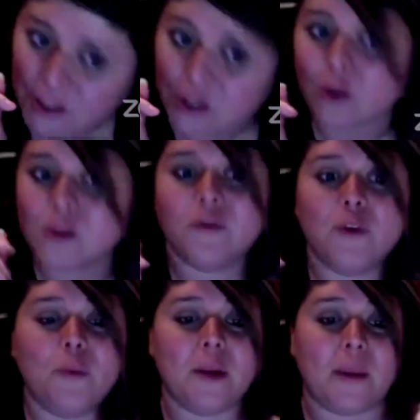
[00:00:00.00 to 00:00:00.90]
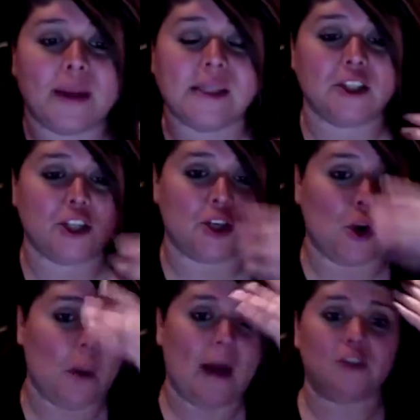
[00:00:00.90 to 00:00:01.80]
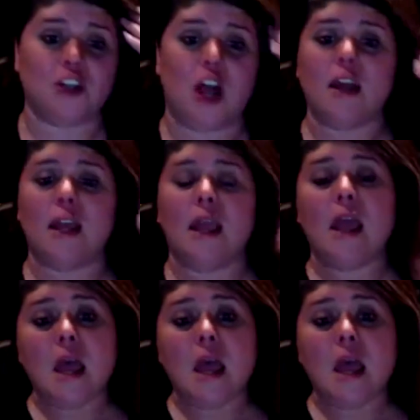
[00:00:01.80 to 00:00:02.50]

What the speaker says: And those of you who've been in my session know about Johnny.